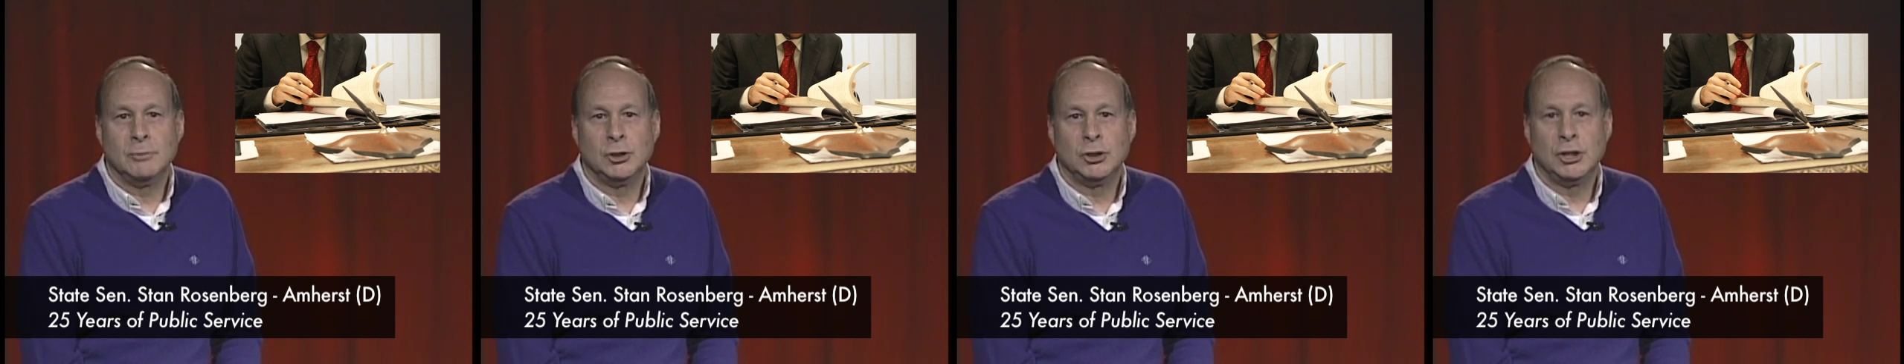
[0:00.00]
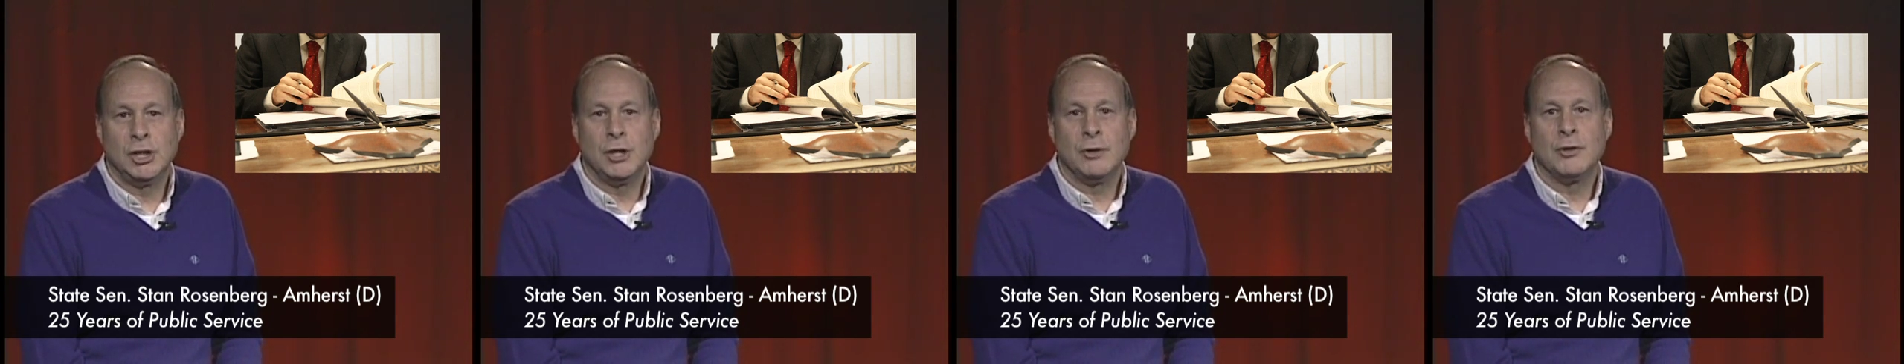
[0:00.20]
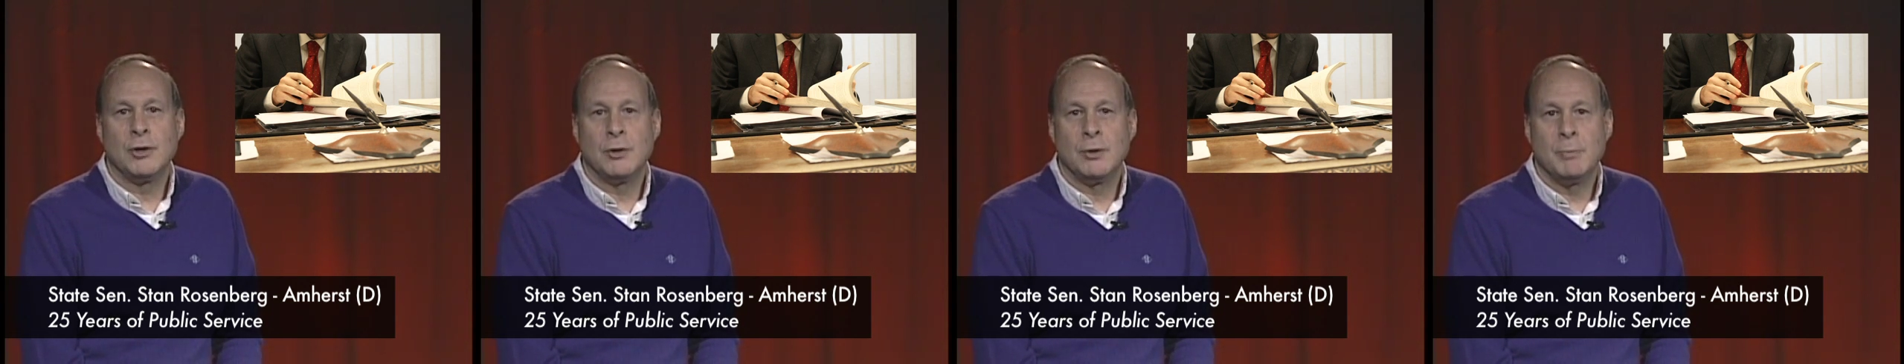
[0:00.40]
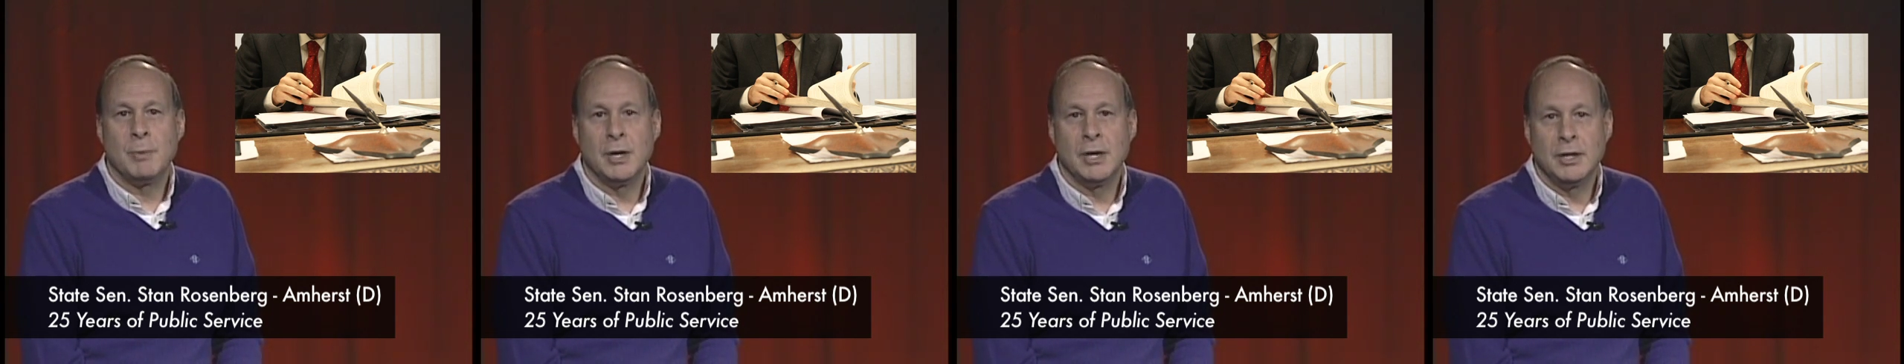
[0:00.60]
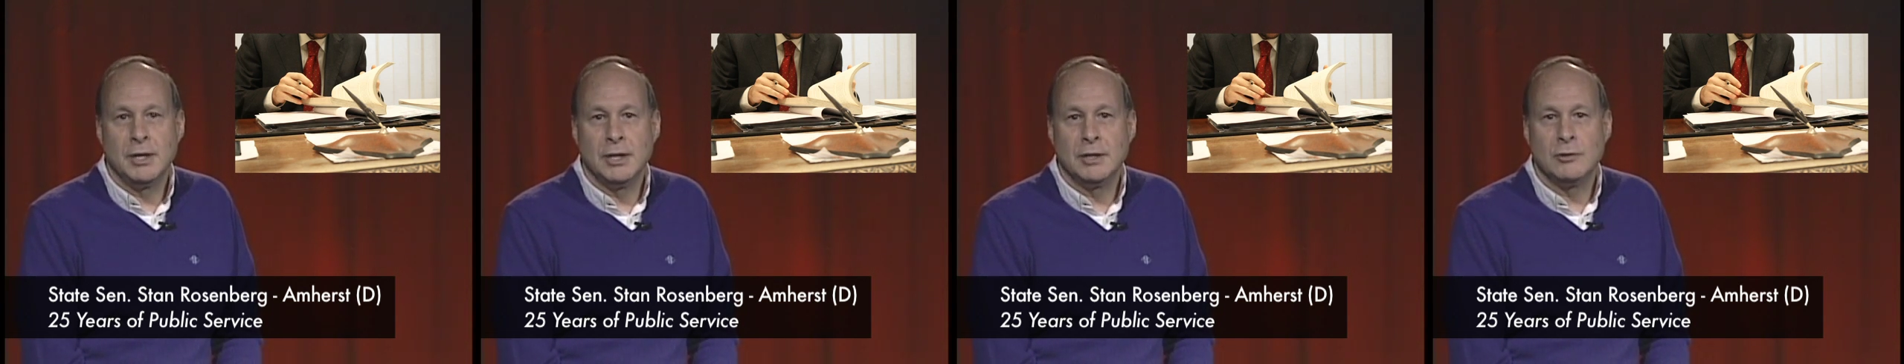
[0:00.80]
share their
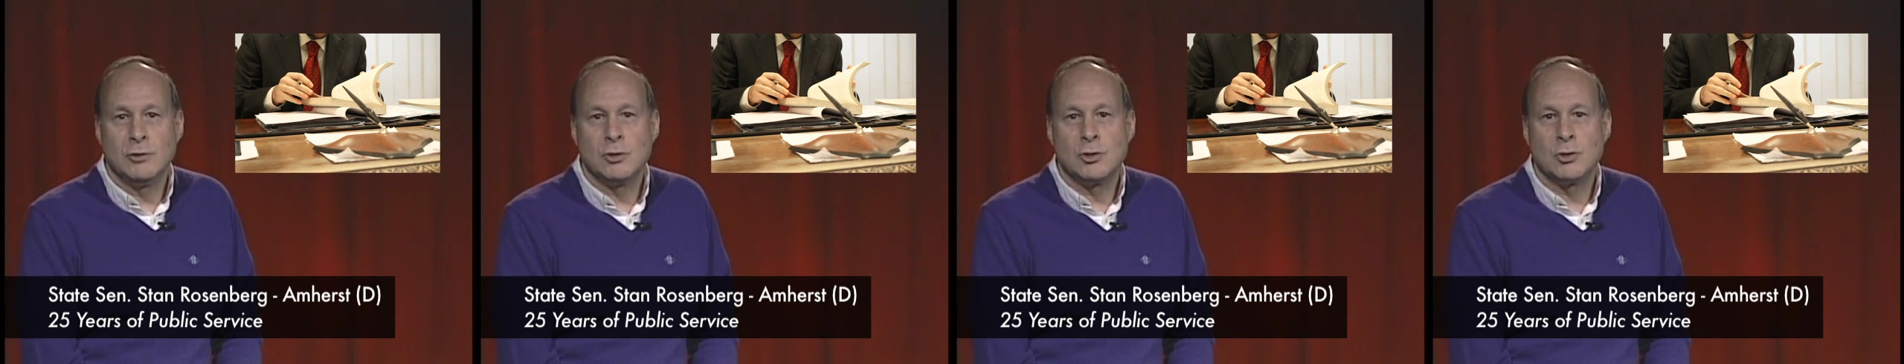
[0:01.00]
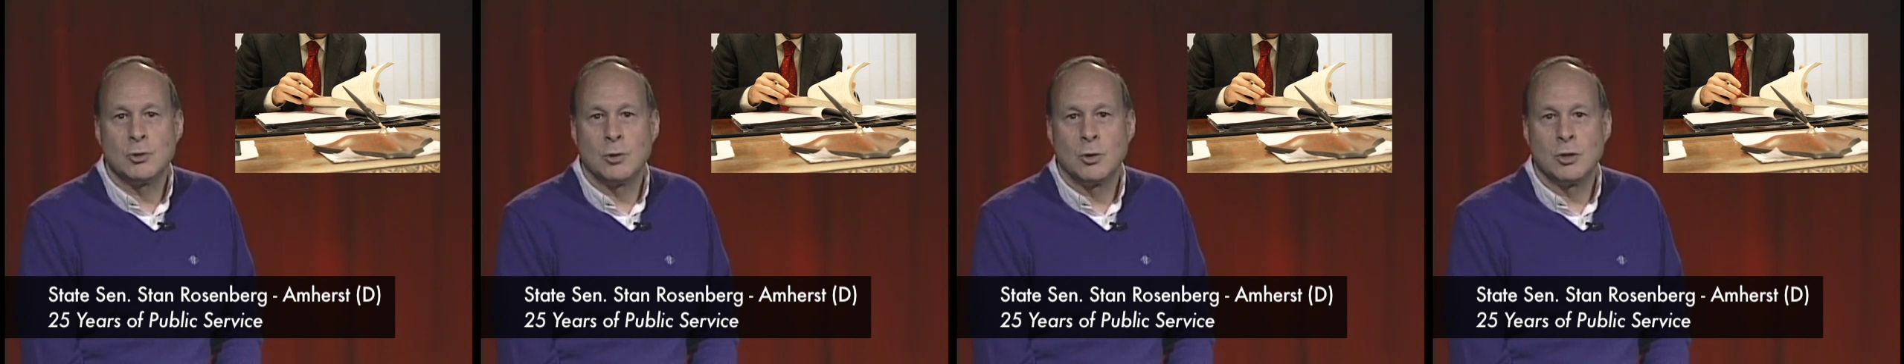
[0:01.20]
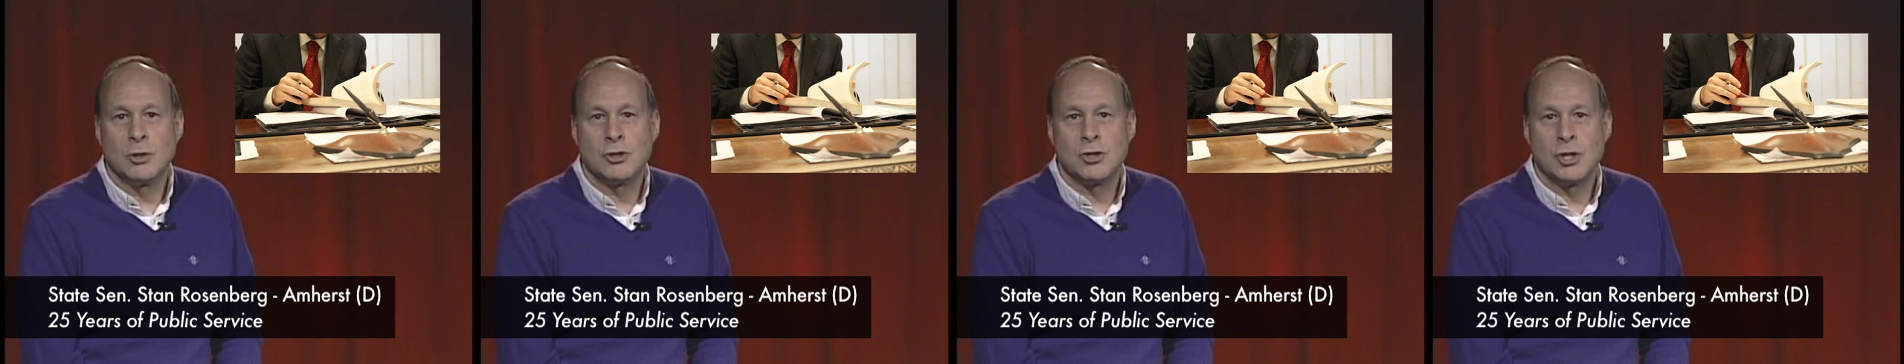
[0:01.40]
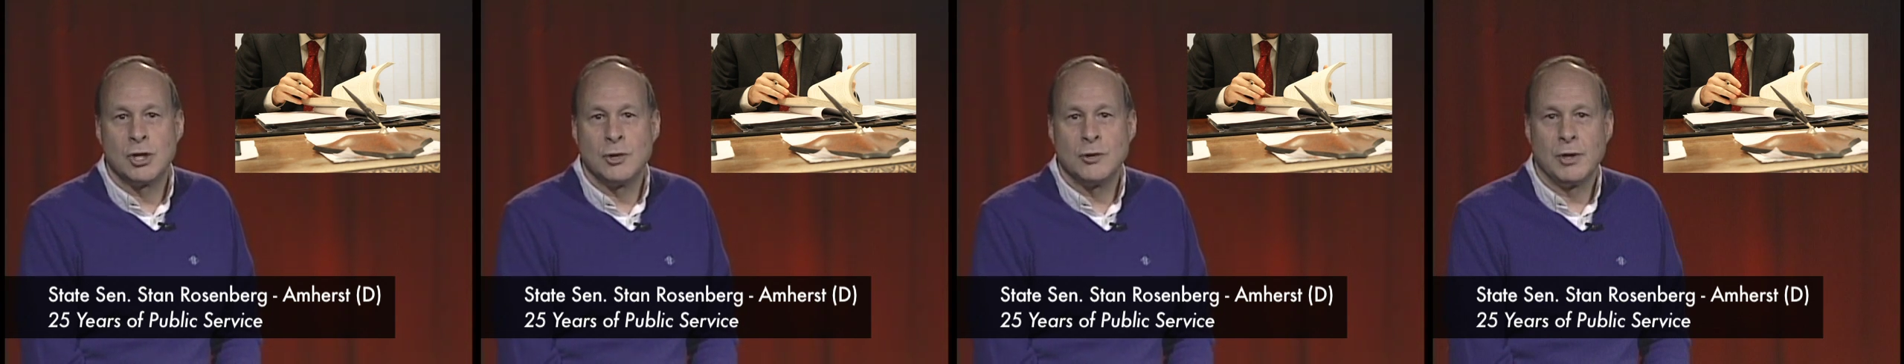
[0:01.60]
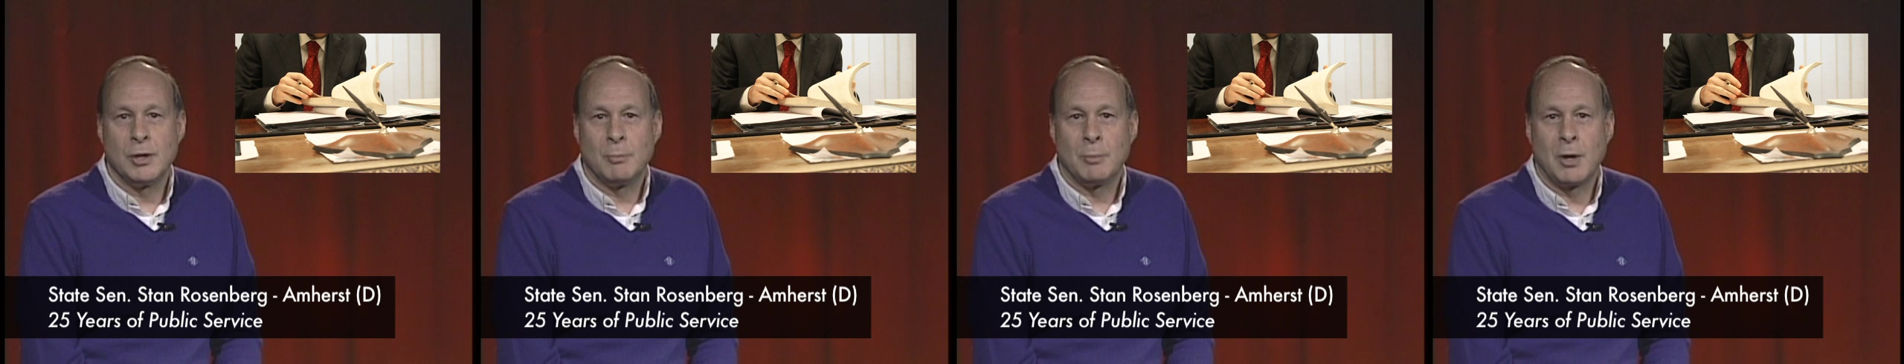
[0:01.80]
opinions or
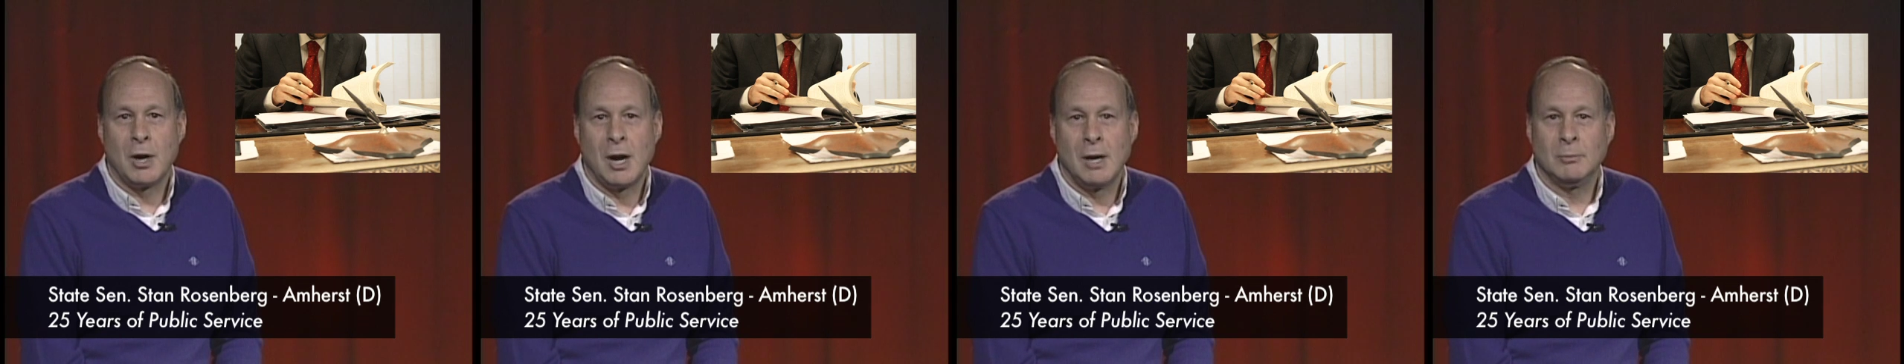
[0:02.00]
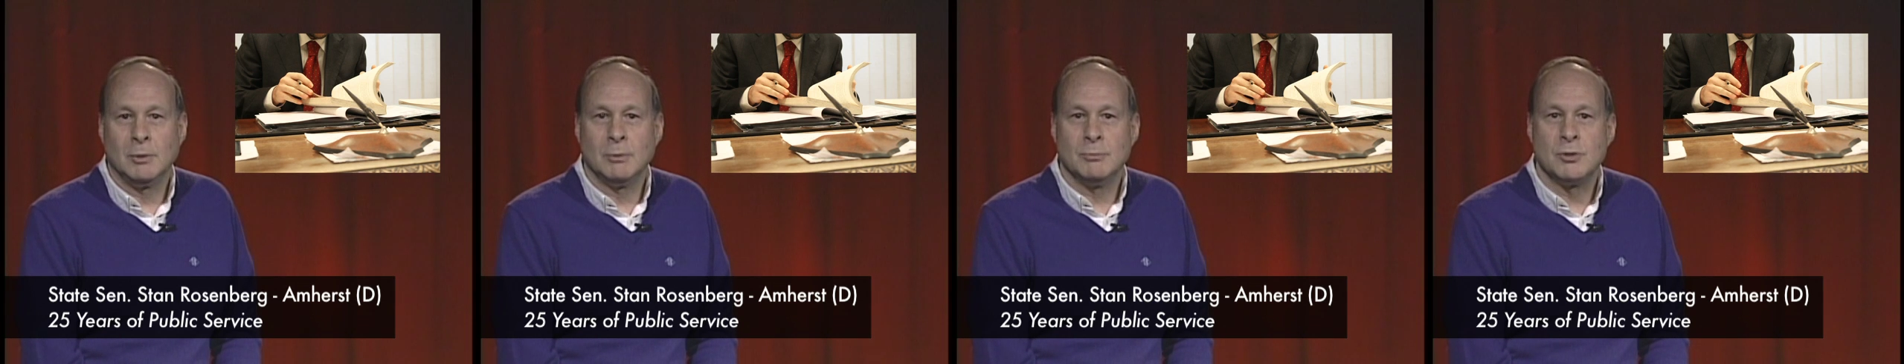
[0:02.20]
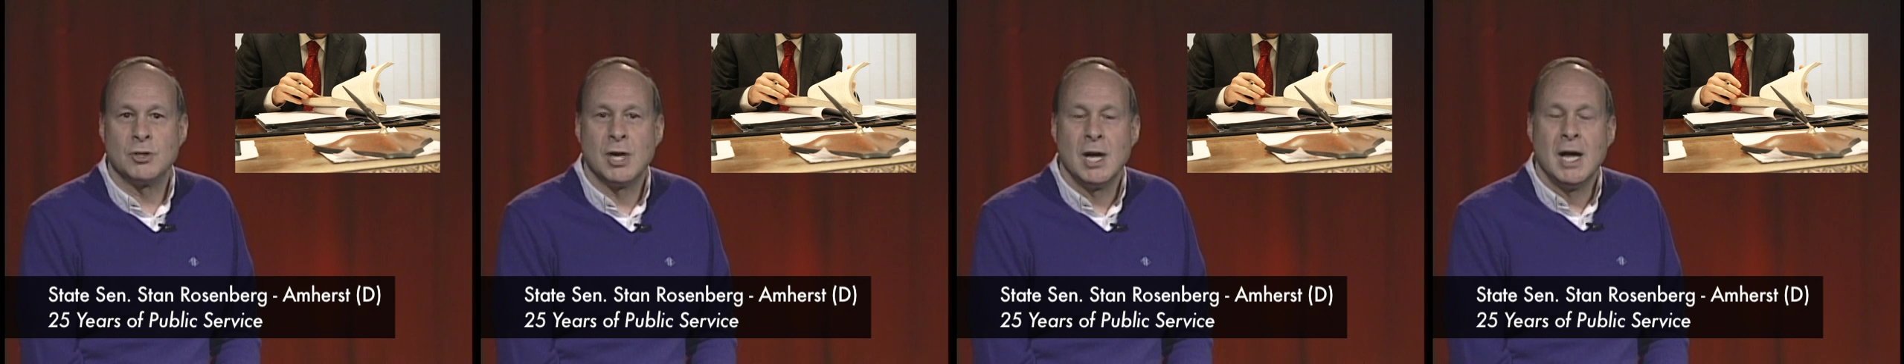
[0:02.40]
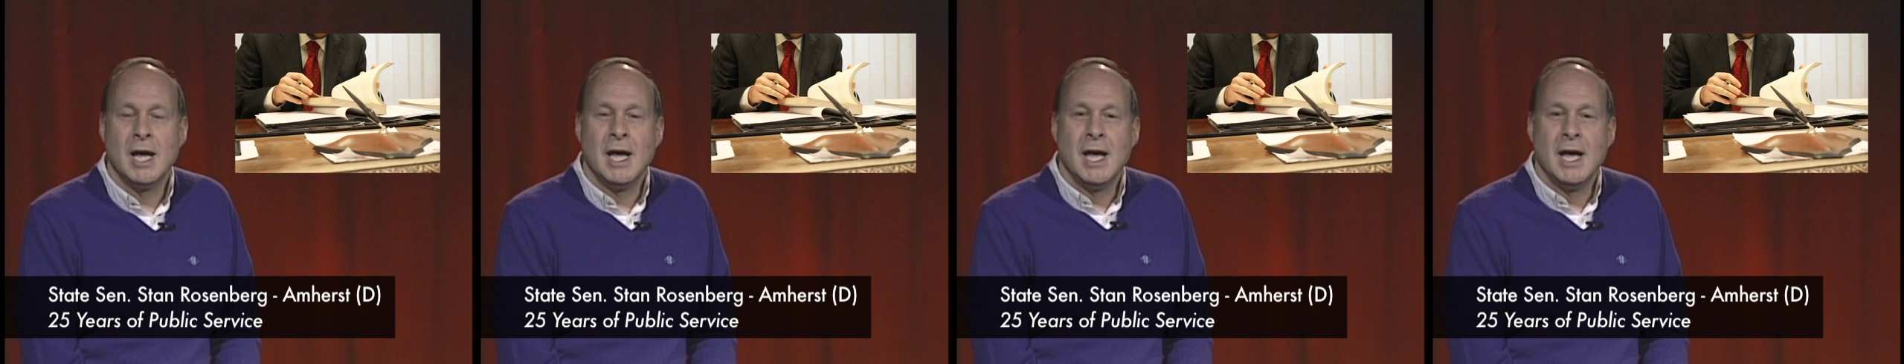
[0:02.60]
share their problems